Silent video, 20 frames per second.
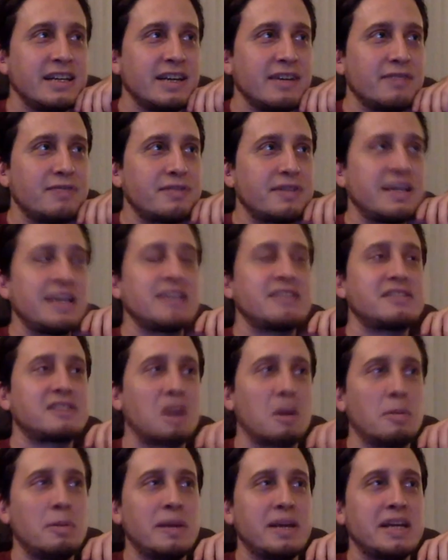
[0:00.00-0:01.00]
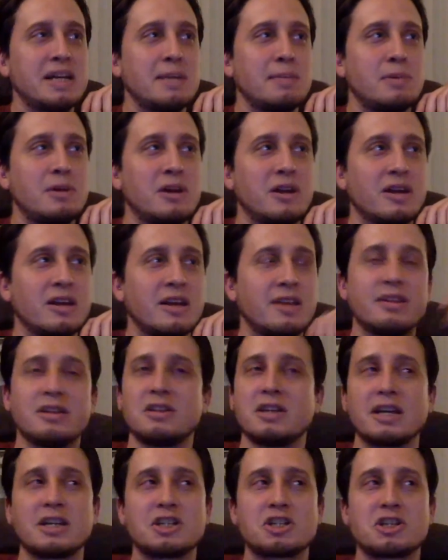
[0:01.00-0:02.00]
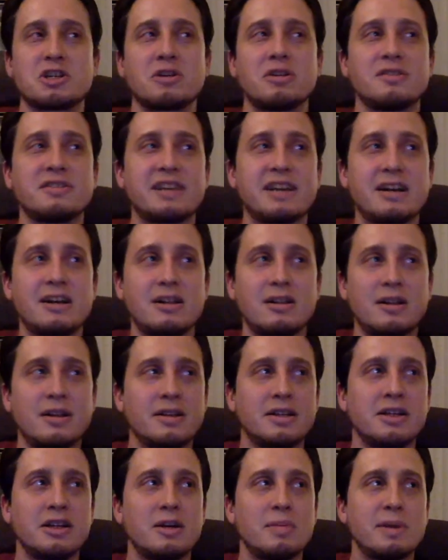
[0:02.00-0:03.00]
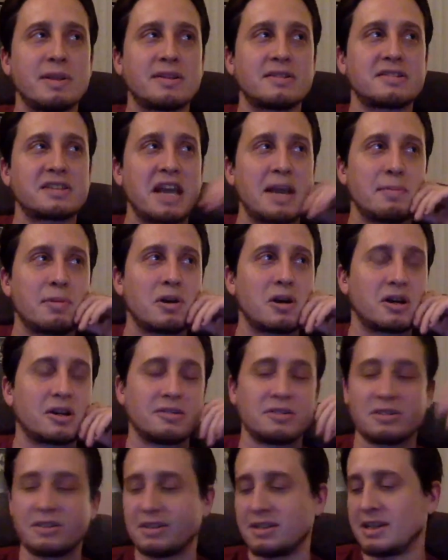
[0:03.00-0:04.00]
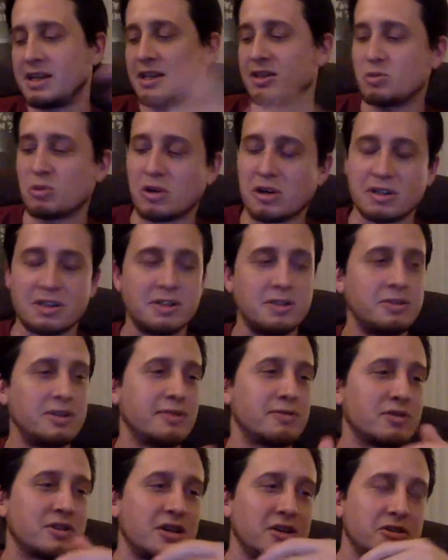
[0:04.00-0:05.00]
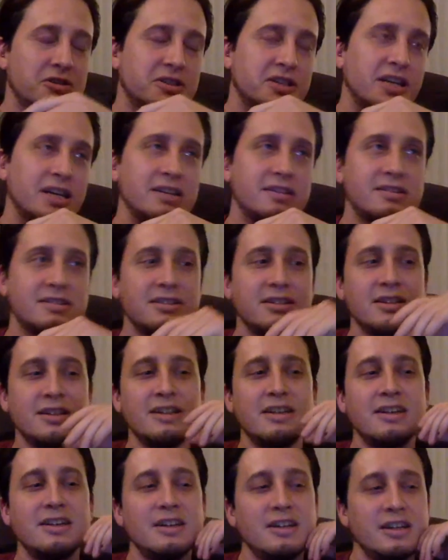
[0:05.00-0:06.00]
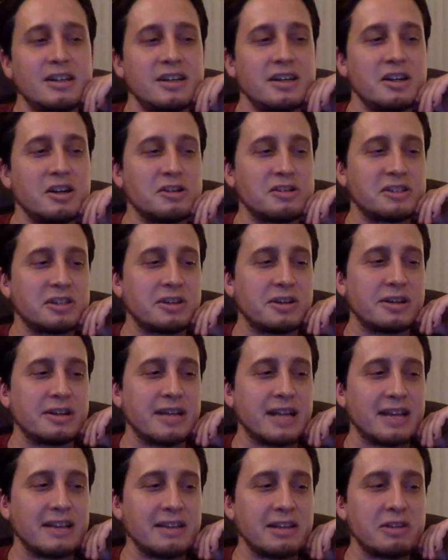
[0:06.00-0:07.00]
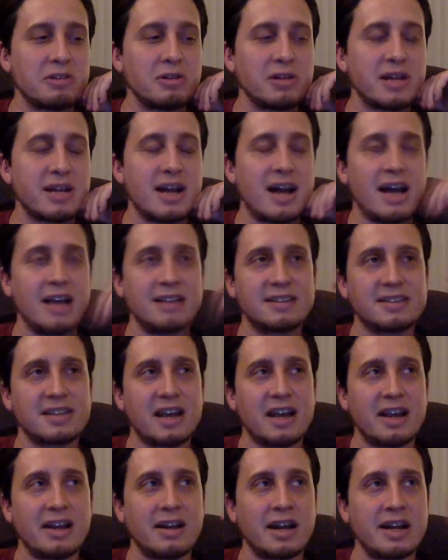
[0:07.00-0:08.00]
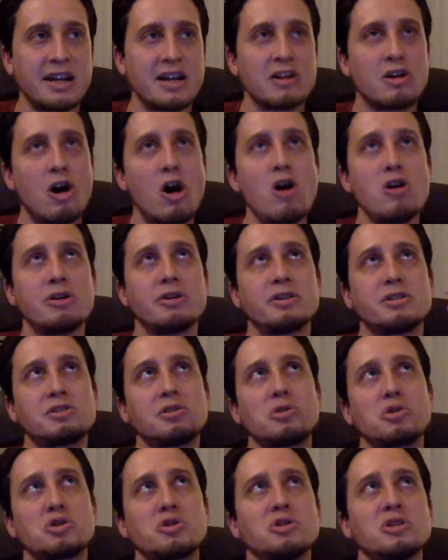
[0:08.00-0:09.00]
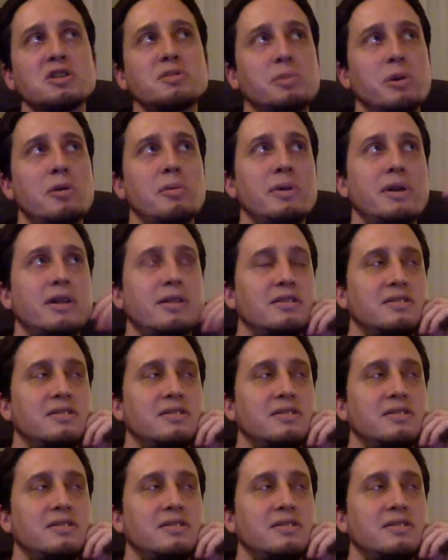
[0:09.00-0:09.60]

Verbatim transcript: if kids start picking up on it. And then like sure as hell, you know, I'm at the skate park and there's kids wearing two different color skates. Mm. You know, so like literally in hindsight, I didn't call it a social experiment